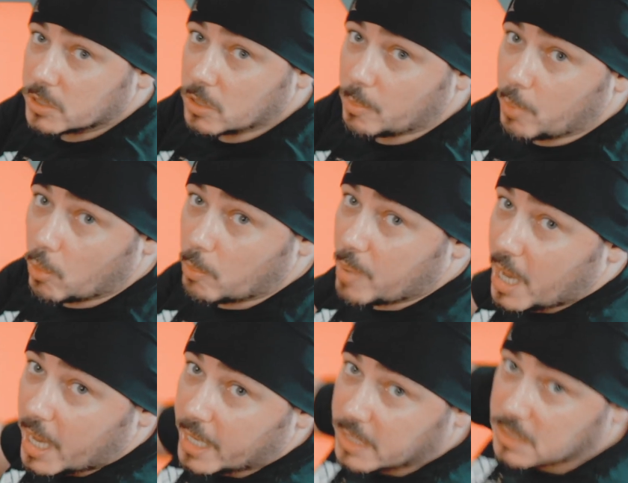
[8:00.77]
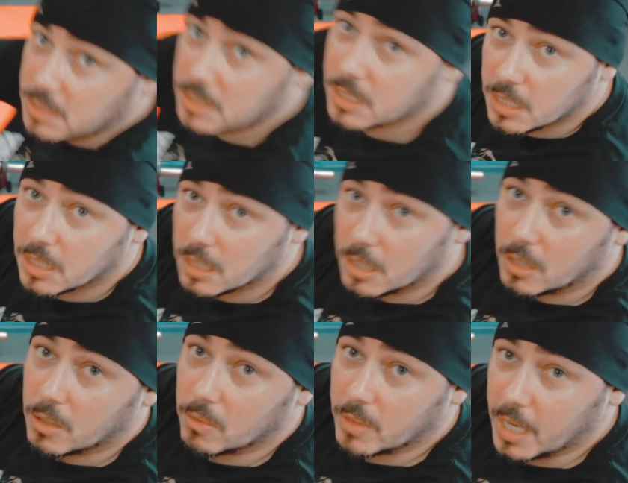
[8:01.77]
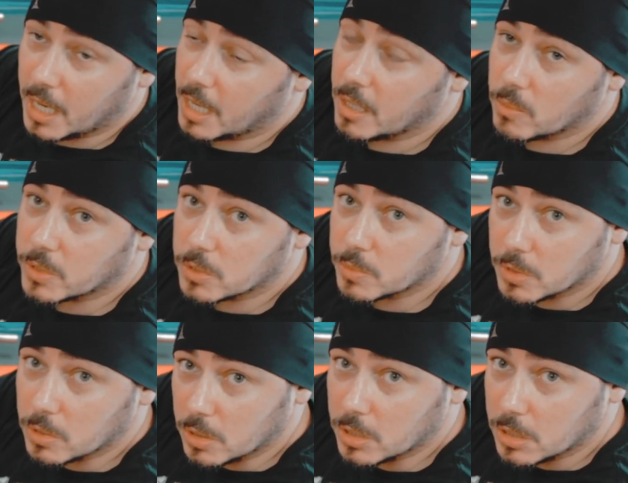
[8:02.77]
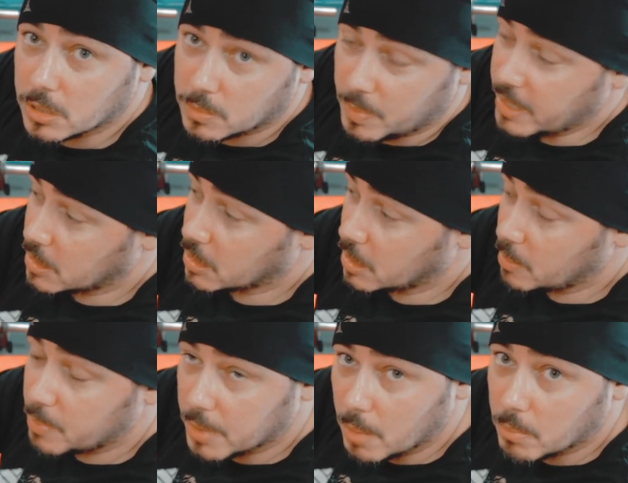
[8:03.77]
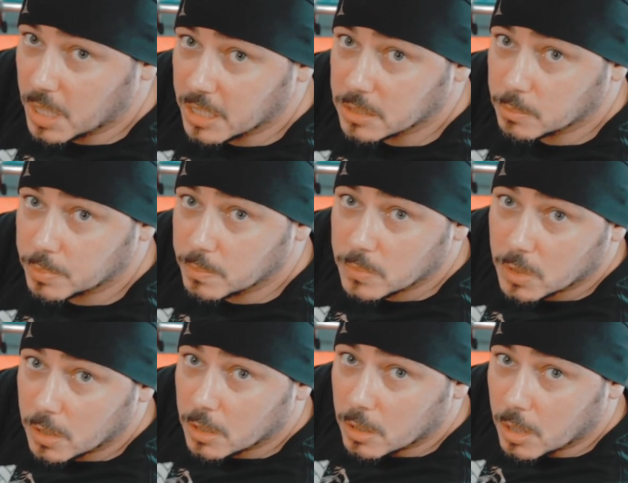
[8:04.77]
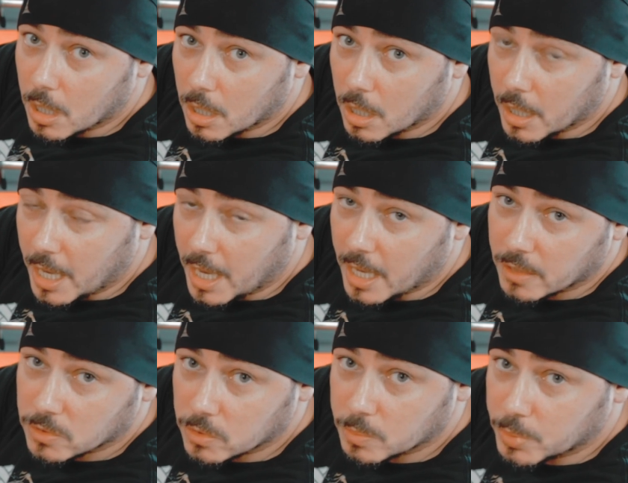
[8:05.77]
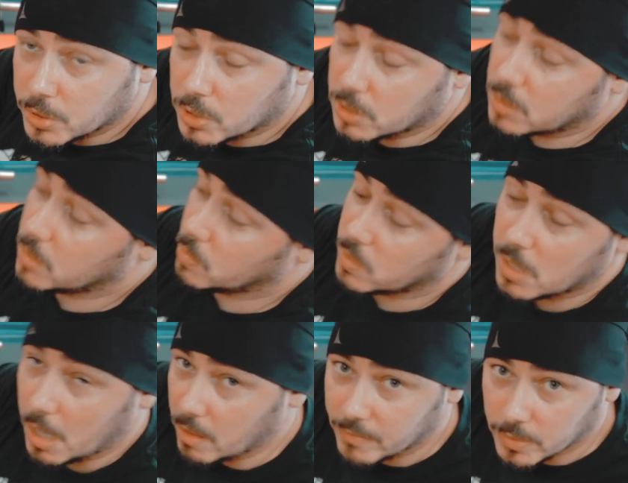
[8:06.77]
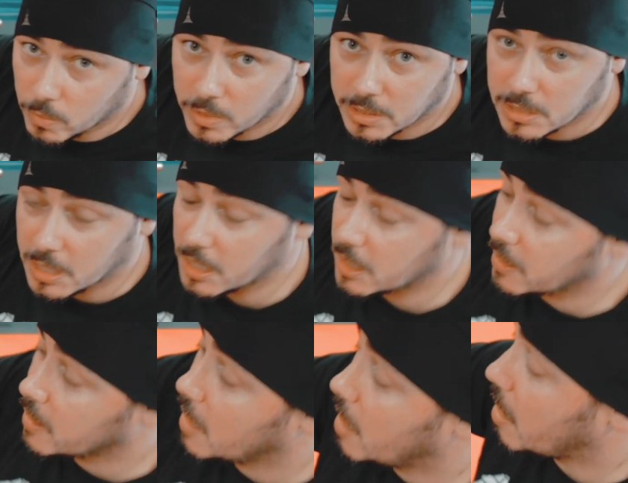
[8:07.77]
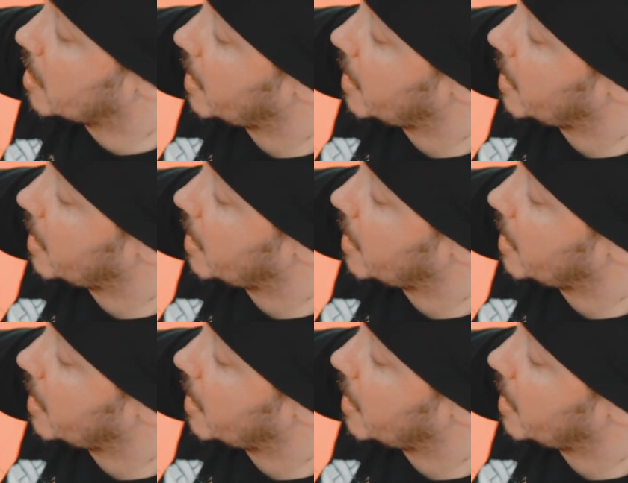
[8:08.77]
which are po pies, okay, which is basically plum blossom hands or pushes, however you want to say it. All